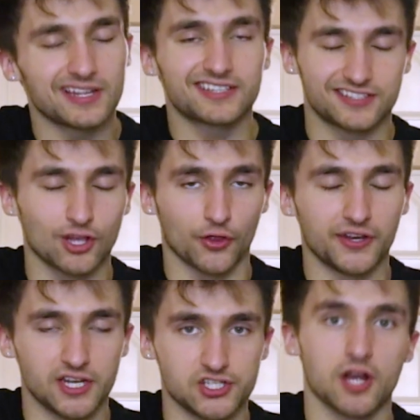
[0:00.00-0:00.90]
It's still
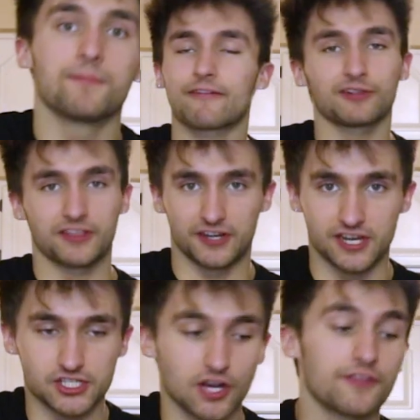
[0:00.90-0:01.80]
the Ninja, definitely the
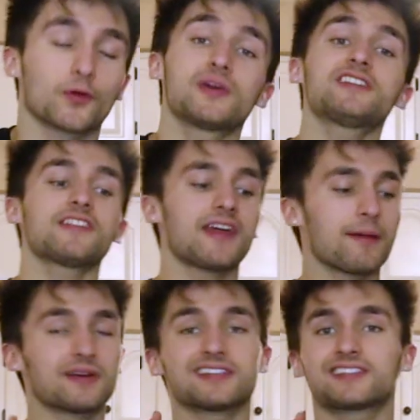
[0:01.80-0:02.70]
Ninja. And the reason that
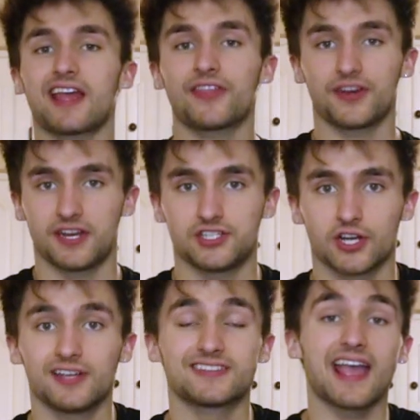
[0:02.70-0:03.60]
I'm gonna say the
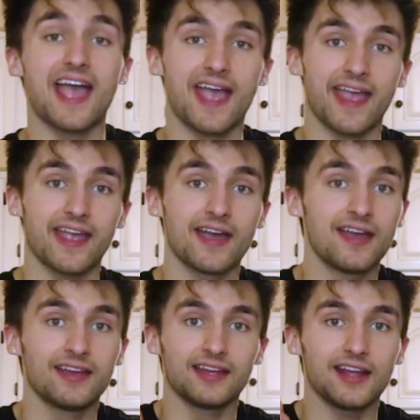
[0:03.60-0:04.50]
Ninja is A,
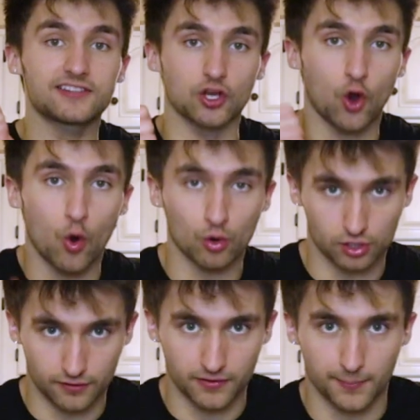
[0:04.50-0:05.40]
it's a
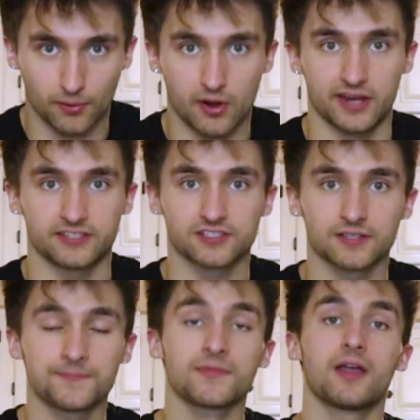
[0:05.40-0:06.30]
quarter of the
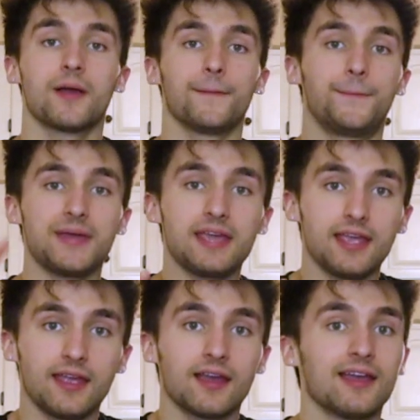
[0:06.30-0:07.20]
price.
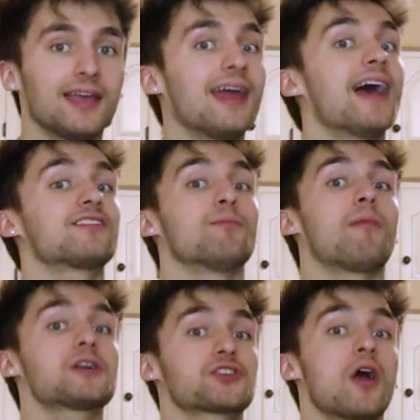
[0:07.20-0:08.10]
B, it has
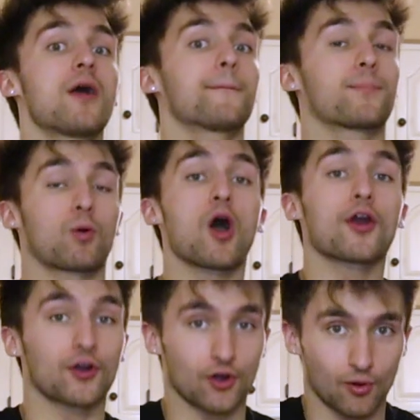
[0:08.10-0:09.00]
much
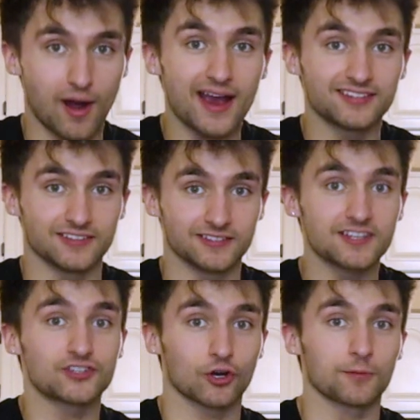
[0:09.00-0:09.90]
broader
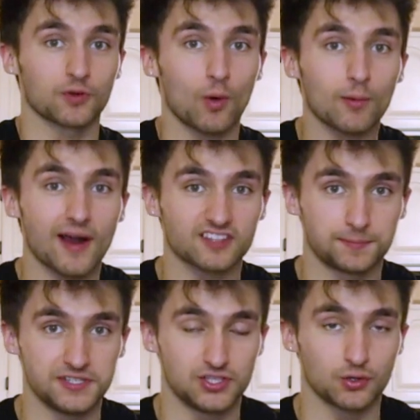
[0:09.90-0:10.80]
horizons in terms of what
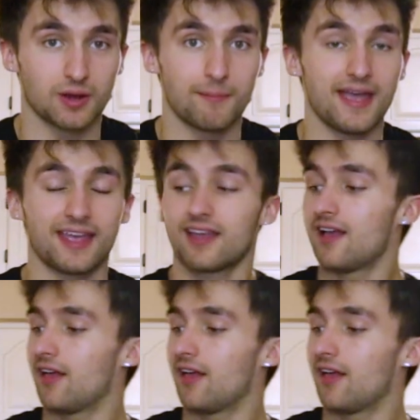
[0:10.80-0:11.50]
recipes you can make.